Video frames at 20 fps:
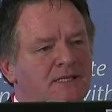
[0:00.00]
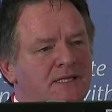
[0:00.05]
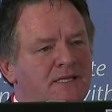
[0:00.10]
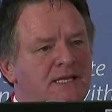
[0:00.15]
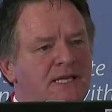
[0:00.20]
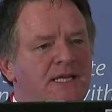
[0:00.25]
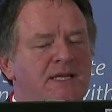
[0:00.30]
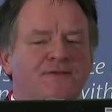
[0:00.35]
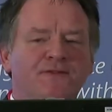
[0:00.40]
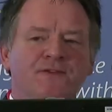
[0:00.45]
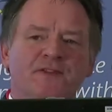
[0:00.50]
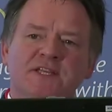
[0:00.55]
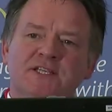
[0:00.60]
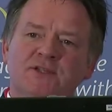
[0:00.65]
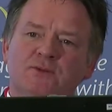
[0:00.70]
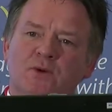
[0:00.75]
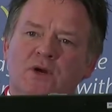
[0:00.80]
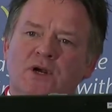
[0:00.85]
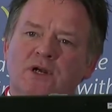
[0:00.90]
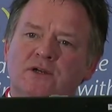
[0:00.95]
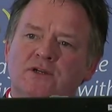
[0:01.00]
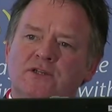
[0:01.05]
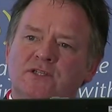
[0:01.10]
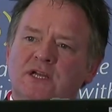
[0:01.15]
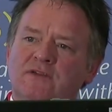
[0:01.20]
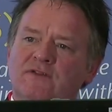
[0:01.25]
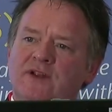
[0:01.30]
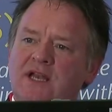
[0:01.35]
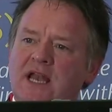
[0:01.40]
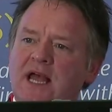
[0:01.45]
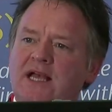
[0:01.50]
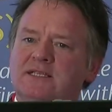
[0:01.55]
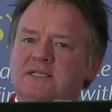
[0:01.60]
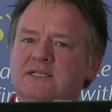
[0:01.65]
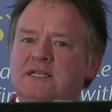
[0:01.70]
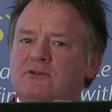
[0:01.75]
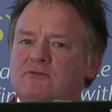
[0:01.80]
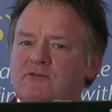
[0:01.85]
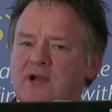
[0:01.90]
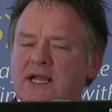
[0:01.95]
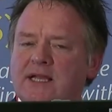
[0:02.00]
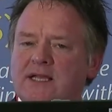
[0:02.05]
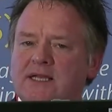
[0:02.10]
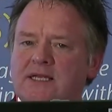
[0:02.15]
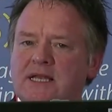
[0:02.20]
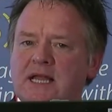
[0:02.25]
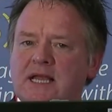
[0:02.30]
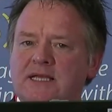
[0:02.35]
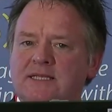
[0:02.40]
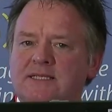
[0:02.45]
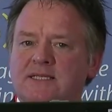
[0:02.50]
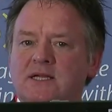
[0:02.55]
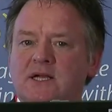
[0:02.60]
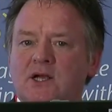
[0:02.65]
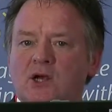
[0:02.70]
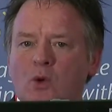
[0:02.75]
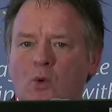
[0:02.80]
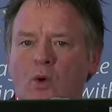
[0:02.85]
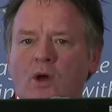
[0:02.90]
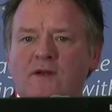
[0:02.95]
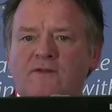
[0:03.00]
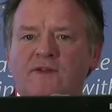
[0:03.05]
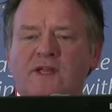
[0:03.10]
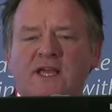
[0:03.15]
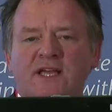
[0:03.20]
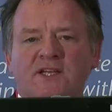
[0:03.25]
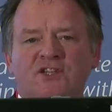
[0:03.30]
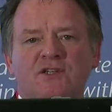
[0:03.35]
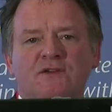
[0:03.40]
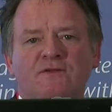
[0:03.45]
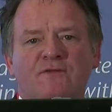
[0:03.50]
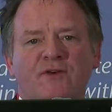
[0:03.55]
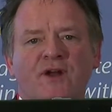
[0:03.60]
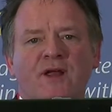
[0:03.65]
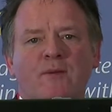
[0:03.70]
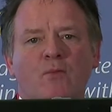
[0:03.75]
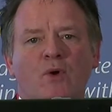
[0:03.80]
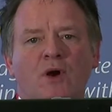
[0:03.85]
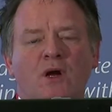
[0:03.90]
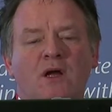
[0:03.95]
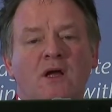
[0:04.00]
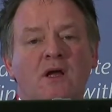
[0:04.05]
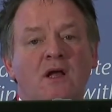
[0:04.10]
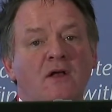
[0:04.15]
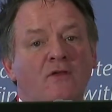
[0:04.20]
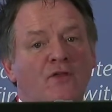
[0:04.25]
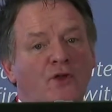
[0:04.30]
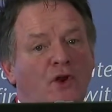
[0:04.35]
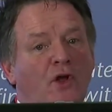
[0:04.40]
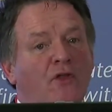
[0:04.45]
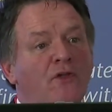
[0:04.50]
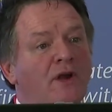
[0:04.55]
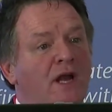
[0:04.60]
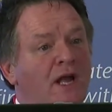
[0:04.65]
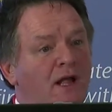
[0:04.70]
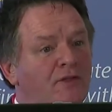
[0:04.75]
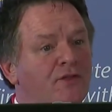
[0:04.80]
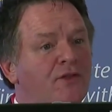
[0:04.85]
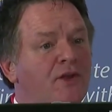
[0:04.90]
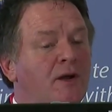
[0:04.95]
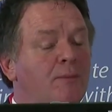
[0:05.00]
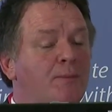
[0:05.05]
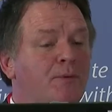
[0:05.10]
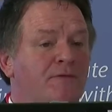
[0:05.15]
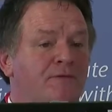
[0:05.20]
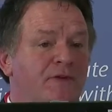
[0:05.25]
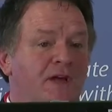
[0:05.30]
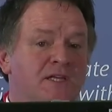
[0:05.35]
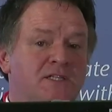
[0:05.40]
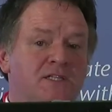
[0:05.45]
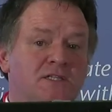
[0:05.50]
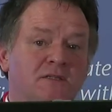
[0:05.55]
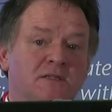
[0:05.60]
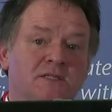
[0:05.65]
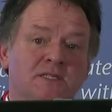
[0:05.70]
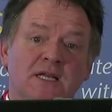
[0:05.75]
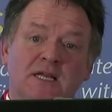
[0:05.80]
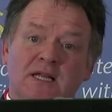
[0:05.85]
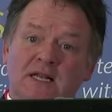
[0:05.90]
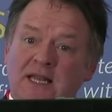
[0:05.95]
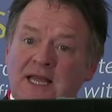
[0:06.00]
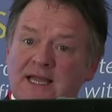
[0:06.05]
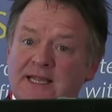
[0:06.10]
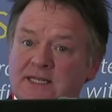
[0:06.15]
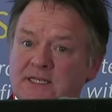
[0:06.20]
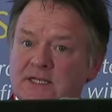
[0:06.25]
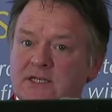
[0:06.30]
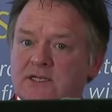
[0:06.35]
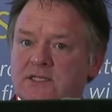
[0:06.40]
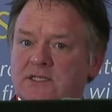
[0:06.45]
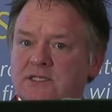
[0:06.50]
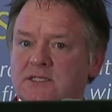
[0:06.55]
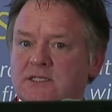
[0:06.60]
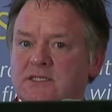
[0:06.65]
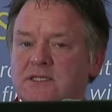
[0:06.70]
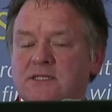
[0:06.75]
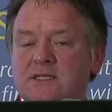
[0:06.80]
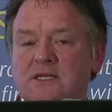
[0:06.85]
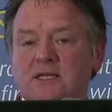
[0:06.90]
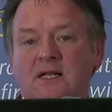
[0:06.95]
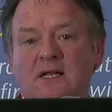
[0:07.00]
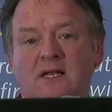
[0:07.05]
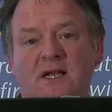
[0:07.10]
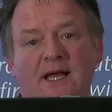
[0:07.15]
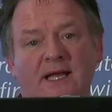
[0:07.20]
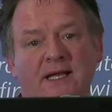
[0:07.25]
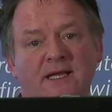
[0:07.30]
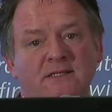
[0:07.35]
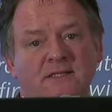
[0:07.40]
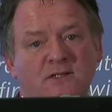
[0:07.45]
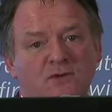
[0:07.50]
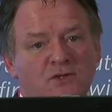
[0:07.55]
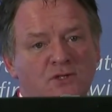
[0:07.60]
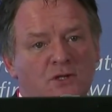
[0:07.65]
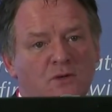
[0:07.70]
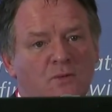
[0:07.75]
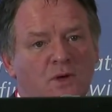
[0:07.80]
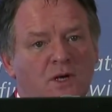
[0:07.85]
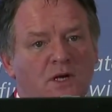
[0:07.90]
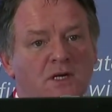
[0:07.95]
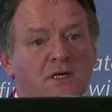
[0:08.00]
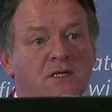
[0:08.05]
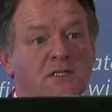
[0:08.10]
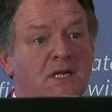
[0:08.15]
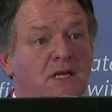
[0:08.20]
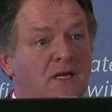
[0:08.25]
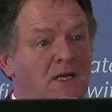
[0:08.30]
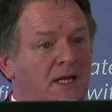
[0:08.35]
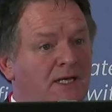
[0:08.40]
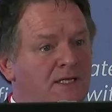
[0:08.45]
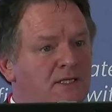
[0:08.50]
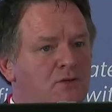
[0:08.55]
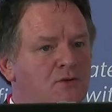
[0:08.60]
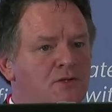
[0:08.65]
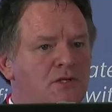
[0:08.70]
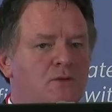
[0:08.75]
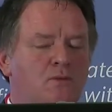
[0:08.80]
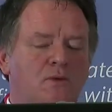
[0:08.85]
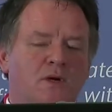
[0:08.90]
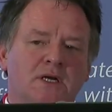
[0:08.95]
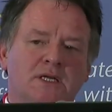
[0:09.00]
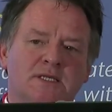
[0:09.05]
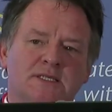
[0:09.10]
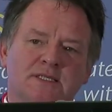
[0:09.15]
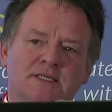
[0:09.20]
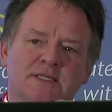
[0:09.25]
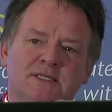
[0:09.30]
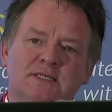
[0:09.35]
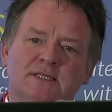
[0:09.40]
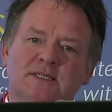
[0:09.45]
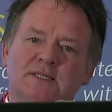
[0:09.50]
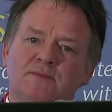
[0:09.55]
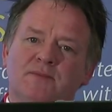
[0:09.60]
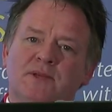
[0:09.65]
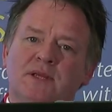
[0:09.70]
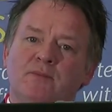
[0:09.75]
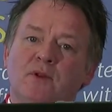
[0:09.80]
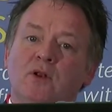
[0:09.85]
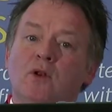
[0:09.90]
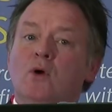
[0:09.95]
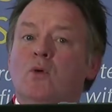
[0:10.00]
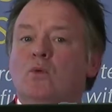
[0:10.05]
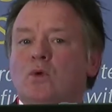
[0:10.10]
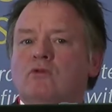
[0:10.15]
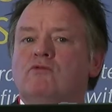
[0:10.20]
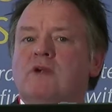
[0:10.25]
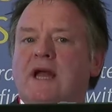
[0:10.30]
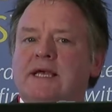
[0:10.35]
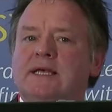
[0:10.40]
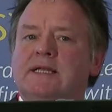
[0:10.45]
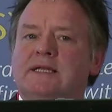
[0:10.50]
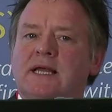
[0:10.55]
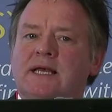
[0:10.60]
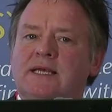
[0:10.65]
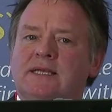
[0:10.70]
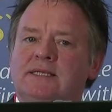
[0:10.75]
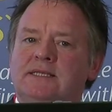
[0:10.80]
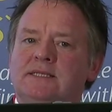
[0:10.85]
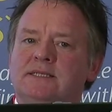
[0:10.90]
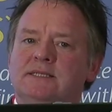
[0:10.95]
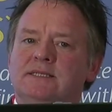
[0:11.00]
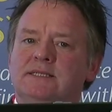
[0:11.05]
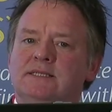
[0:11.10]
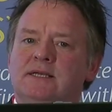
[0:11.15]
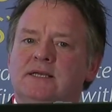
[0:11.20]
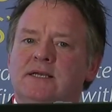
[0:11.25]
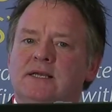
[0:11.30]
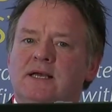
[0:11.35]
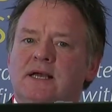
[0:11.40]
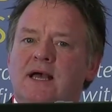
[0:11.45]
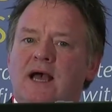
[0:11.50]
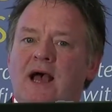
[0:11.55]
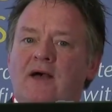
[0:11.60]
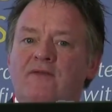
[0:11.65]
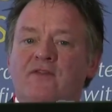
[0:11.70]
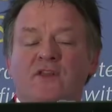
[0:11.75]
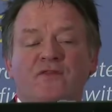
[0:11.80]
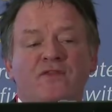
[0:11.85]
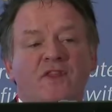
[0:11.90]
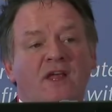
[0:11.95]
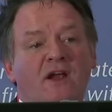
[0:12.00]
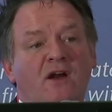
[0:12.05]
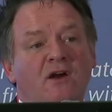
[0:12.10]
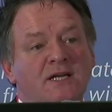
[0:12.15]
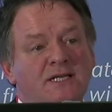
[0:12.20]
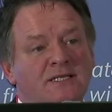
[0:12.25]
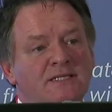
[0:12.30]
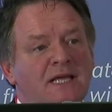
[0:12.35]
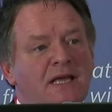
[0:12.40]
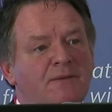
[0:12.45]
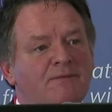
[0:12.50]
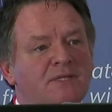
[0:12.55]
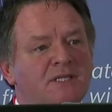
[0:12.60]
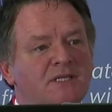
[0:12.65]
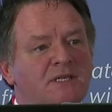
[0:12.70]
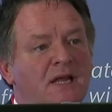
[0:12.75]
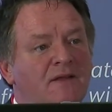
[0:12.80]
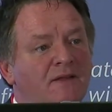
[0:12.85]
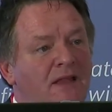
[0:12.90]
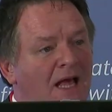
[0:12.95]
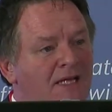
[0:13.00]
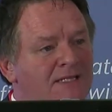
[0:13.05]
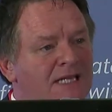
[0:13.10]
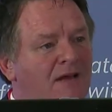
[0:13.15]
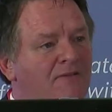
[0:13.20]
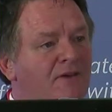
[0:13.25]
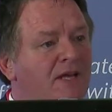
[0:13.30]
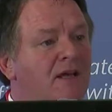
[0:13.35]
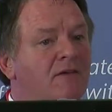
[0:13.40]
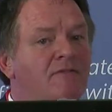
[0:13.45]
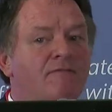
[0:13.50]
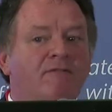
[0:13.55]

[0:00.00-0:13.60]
the need for these workers to have a nationally recognised qualification framework that other healthcare professionals, like nurses, like social workers, like social work assistants and people, will recognise and that they are accepted as having a